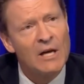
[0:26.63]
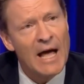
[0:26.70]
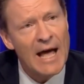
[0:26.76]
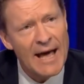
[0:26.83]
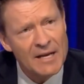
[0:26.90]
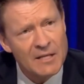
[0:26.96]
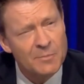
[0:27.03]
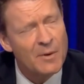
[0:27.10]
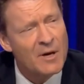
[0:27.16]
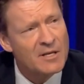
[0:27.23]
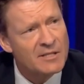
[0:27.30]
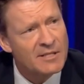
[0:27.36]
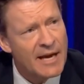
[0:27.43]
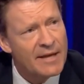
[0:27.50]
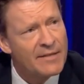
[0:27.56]
Experts
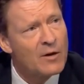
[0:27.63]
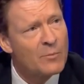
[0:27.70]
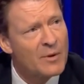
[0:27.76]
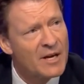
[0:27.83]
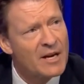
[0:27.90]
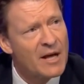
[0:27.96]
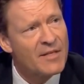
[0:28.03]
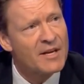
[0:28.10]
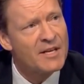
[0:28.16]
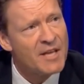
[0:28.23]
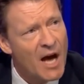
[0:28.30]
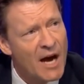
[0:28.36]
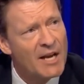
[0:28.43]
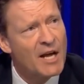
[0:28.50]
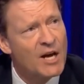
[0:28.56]
say there'll be another
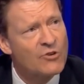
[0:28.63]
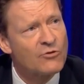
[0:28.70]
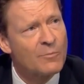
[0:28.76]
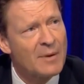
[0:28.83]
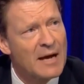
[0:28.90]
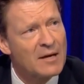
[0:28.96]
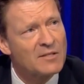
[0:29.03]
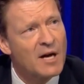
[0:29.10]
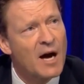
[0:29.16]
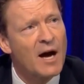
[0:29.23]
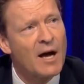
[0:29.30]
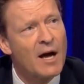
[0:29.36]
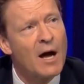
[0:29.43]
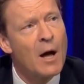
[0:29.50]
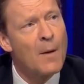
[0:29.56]
£900
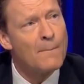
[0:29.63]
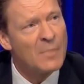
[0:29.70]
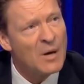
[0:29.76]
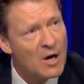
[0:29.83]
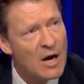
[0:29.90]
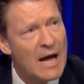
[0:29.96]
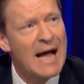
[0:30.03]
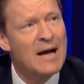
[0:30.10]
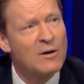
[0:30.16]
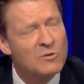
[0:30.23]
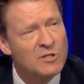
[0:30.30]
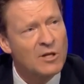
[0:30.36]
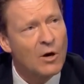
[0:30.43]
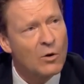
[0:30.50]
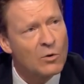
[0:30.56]
higher per
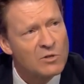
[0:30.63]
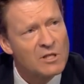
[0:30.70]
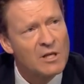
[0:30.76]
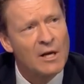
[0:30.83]
household